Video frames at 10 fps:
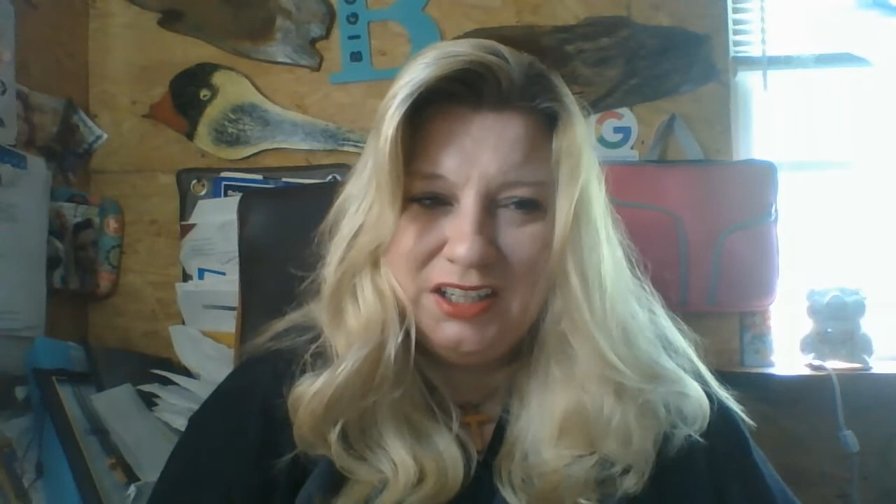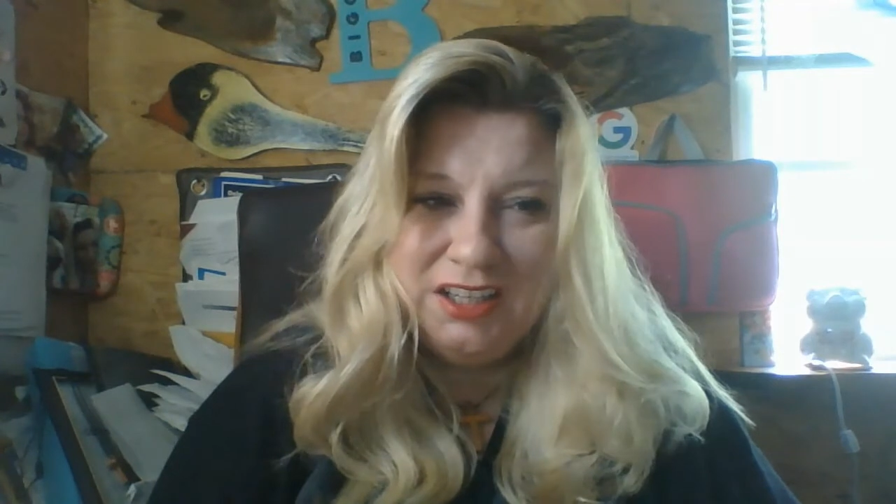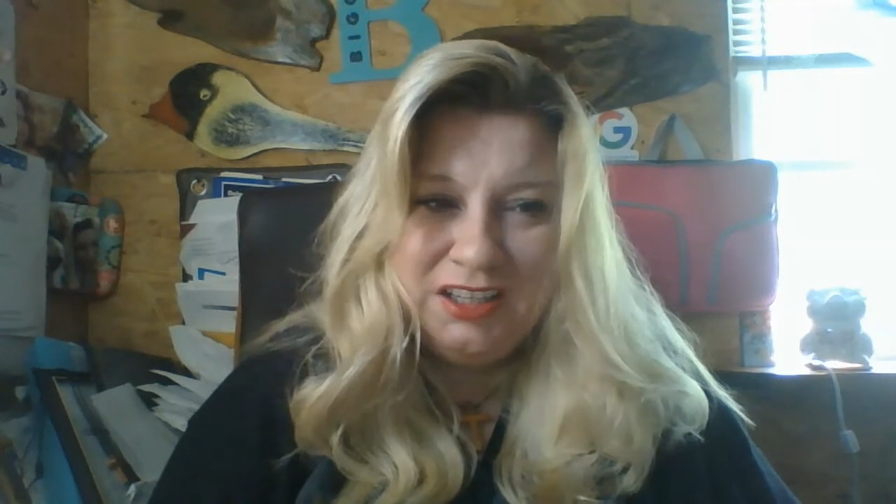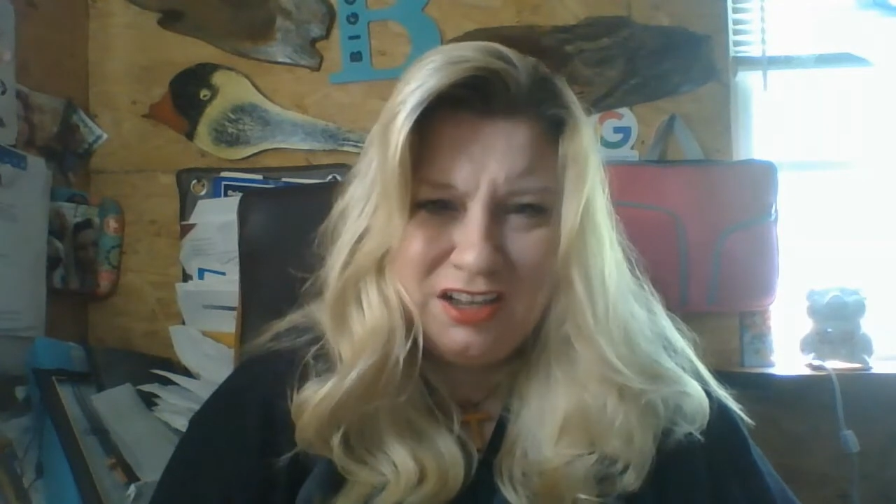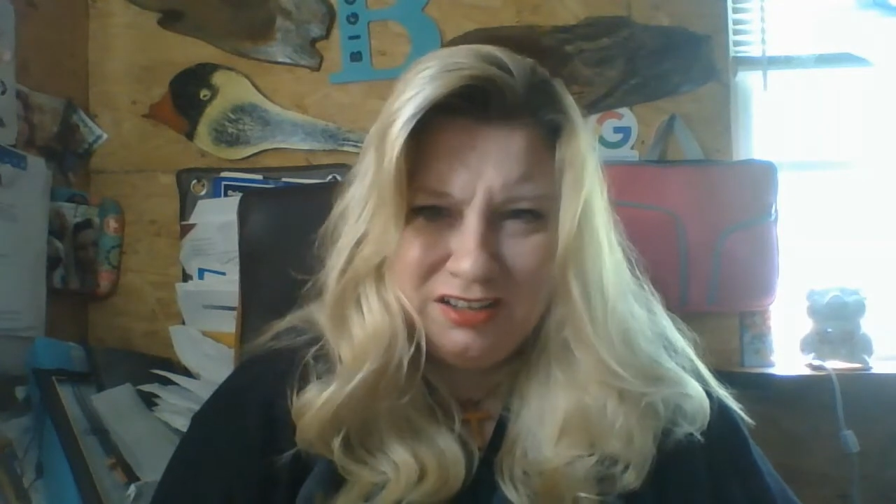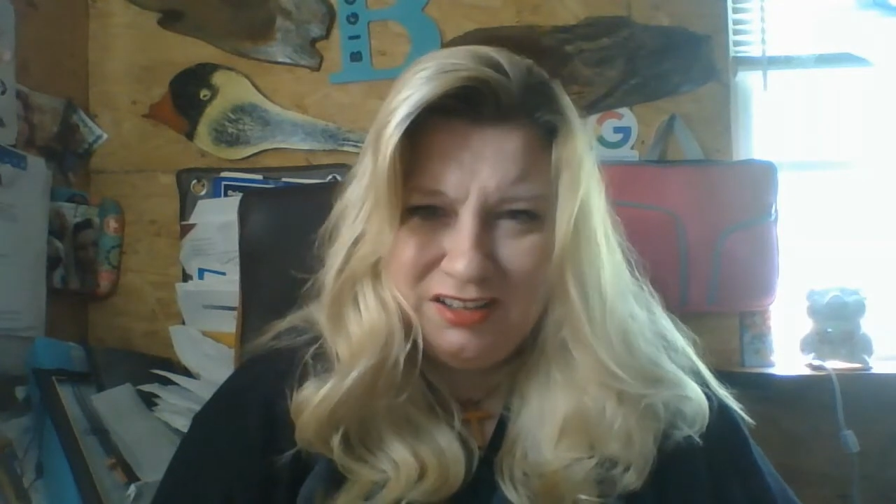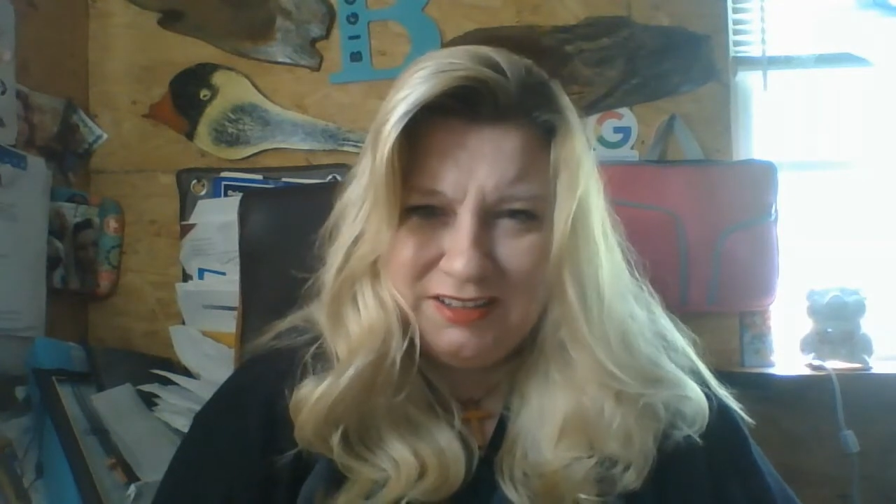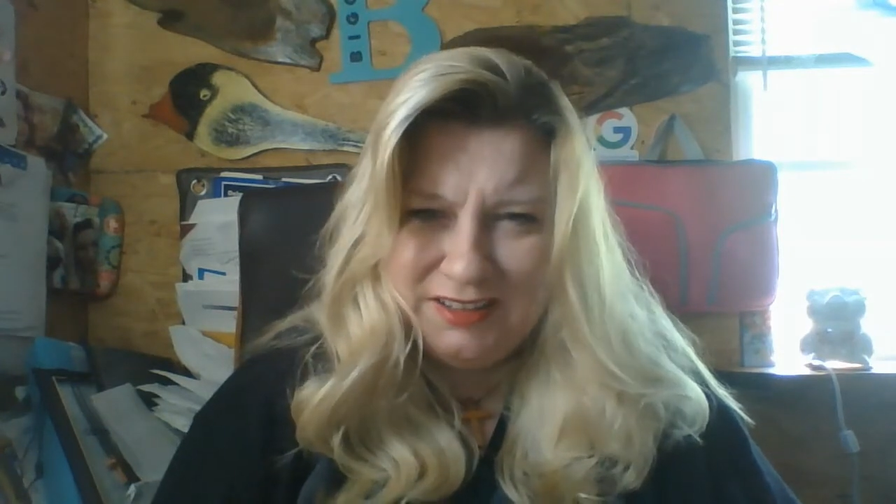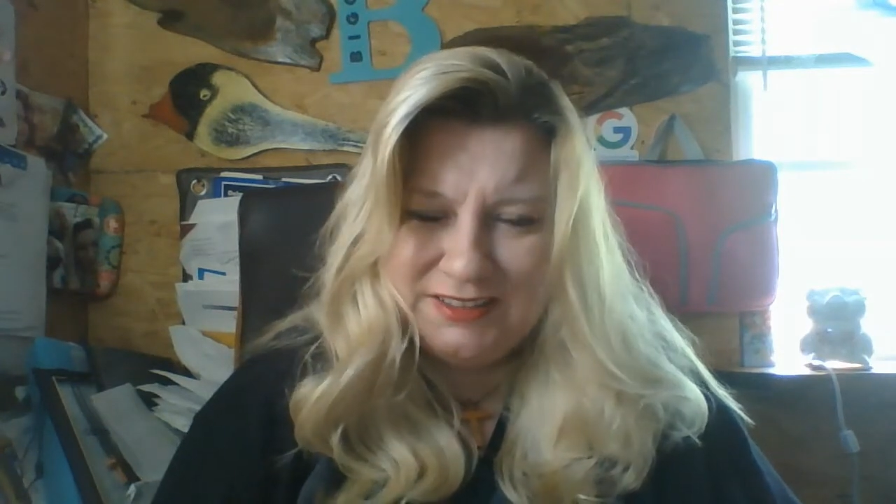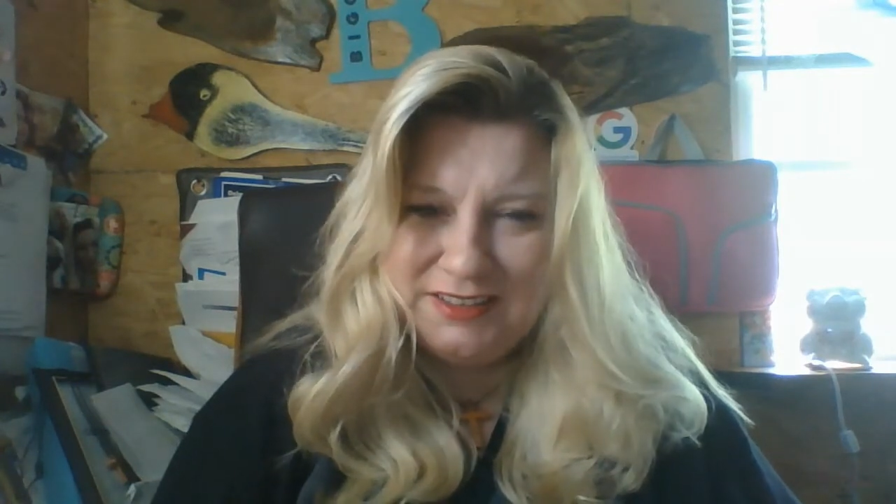and
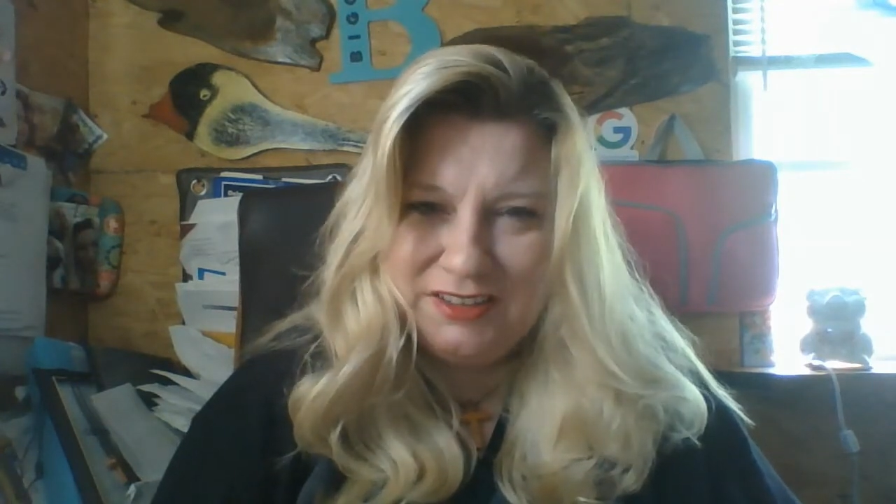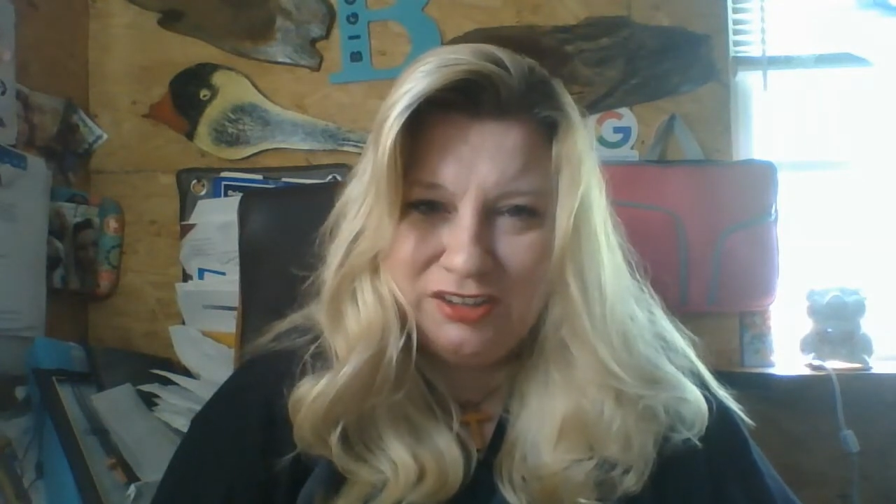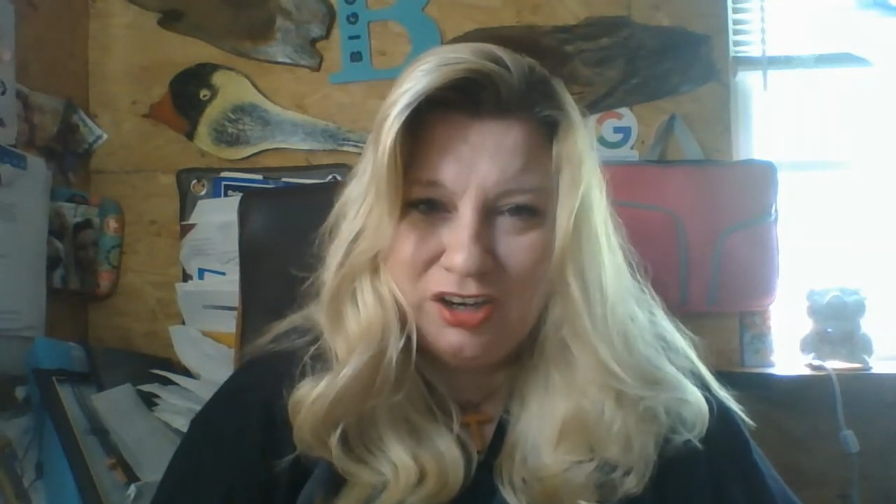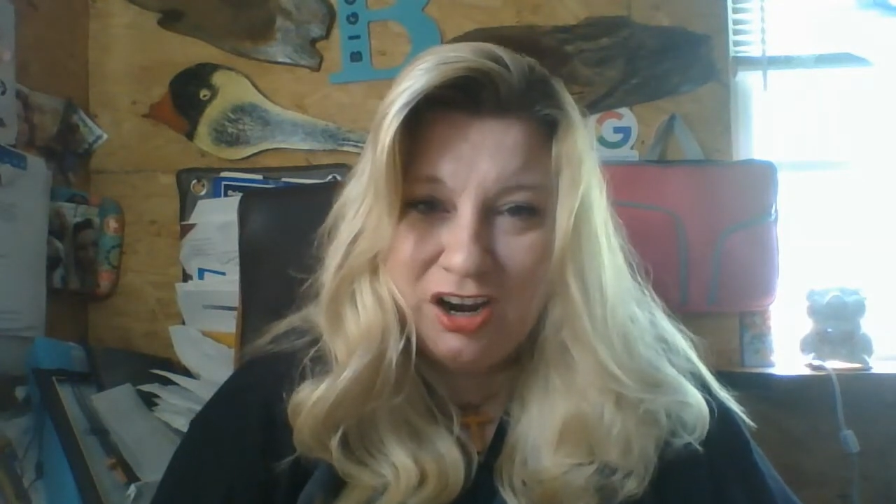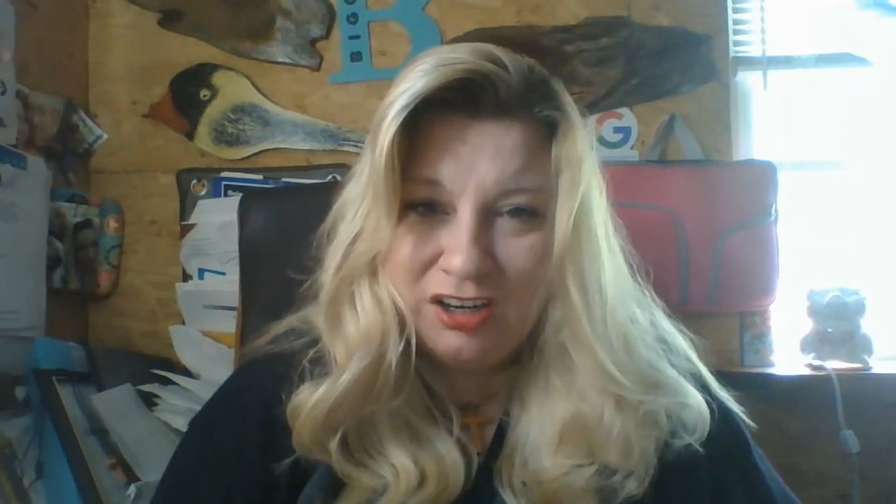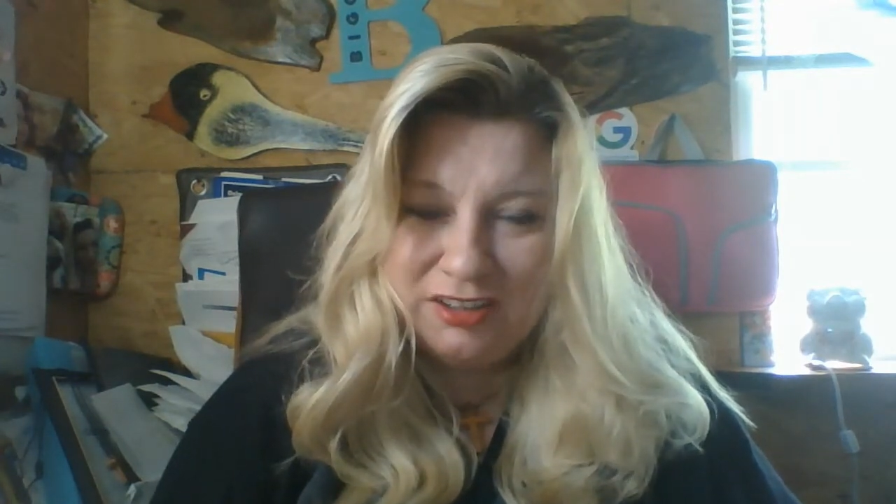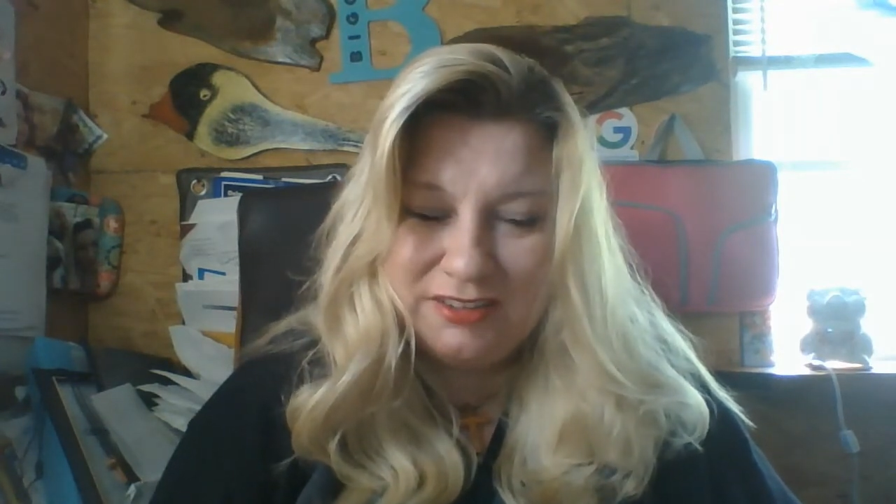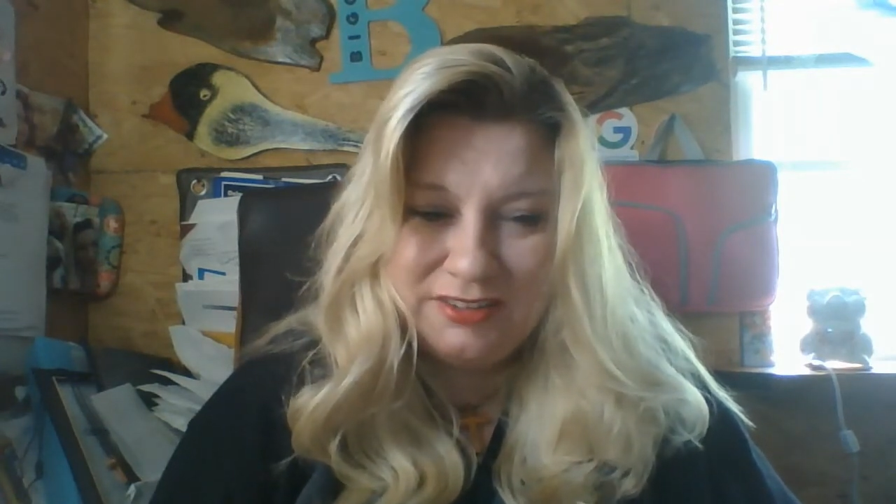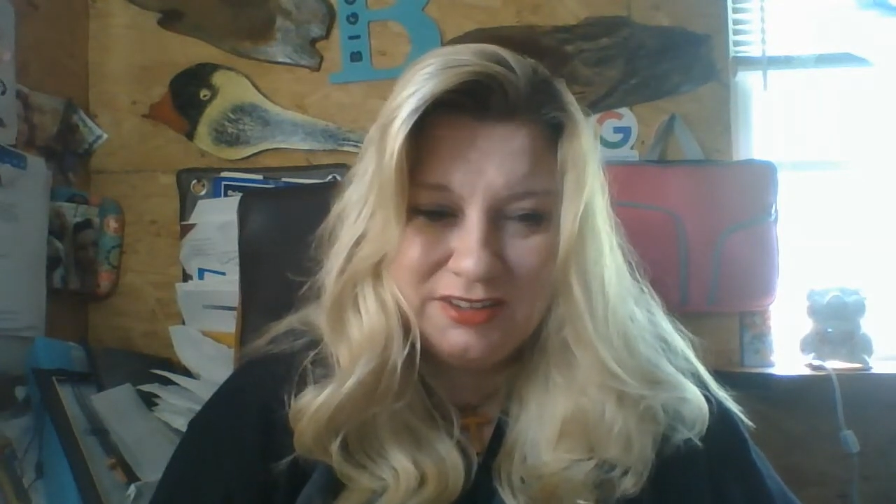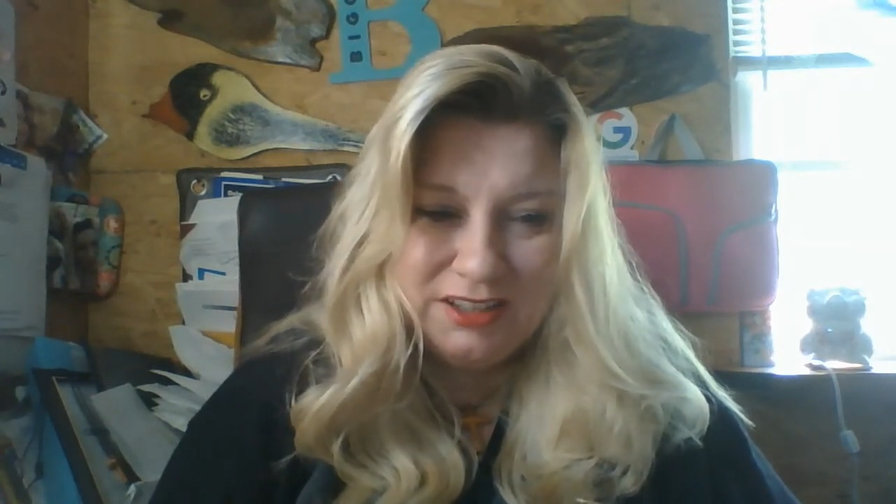ugliness in their
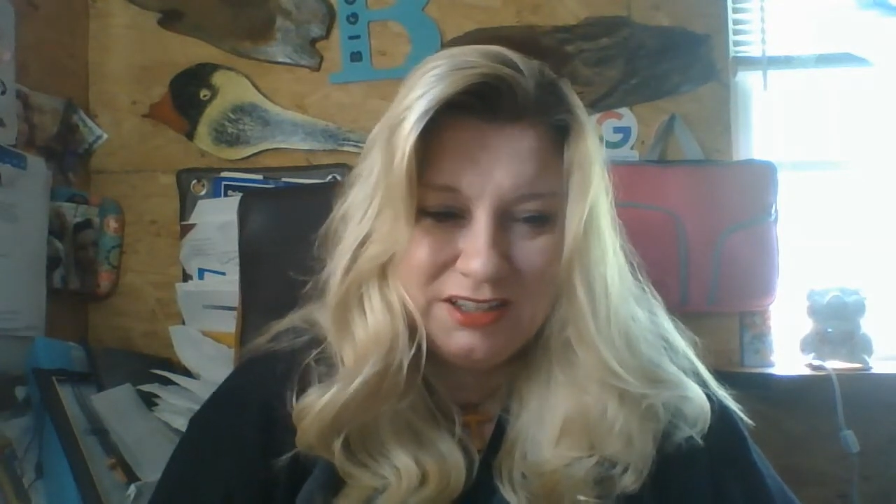hearts.